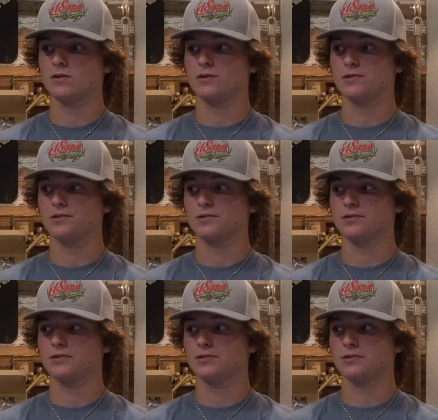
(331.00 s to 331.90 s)

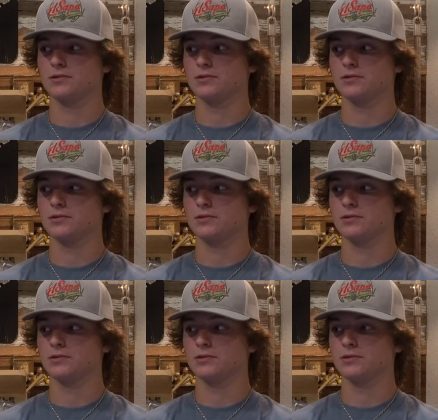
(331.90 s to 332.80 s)

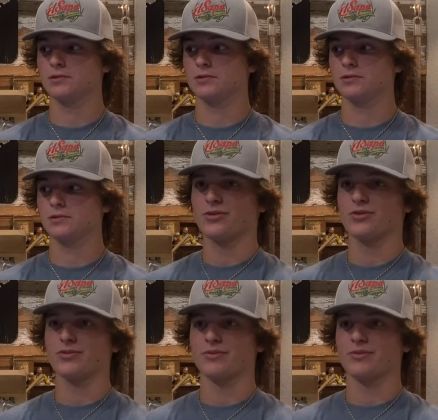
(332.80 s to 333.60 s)
(silence)